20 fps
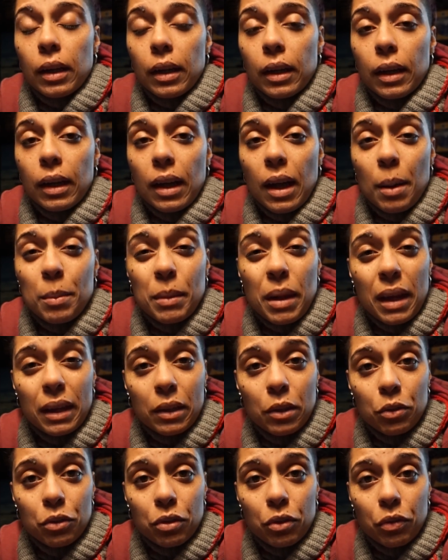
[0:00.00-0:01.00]
I'm not
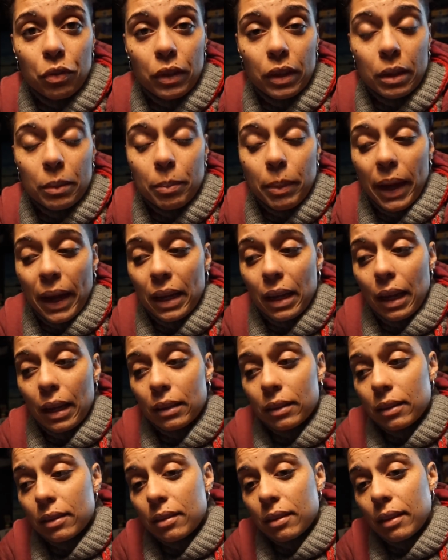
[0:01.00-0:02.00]
used to feeling bad
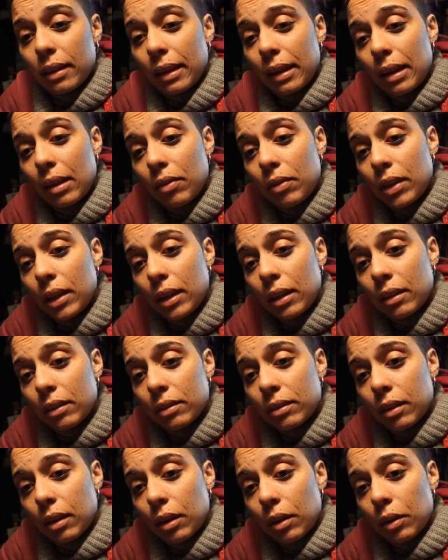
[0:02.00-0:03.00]
like this in the evening,
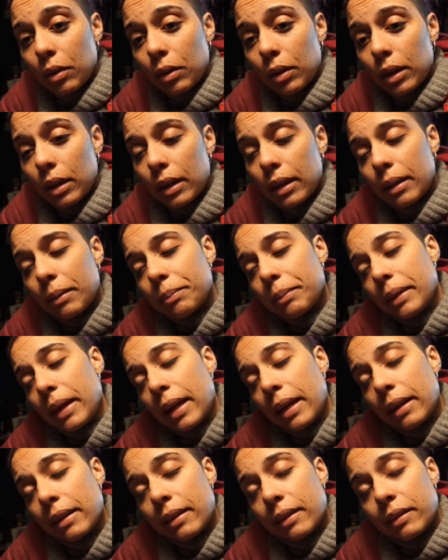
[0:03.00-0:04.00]
so I'm
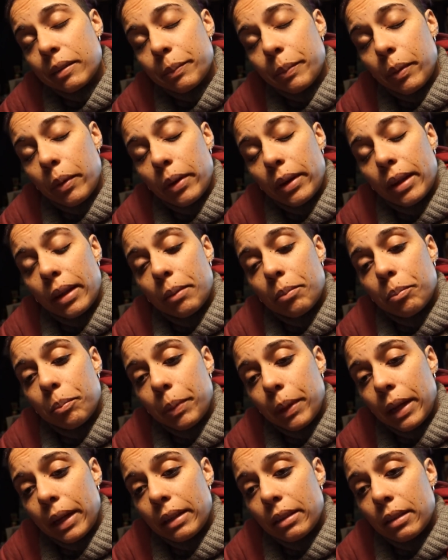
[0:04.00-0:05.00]
kind of disappointed,
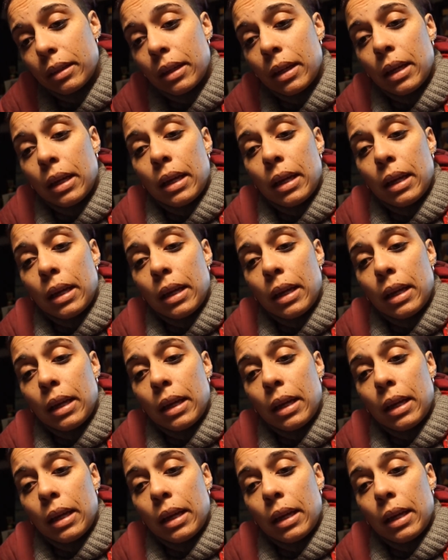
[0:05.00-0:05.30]
but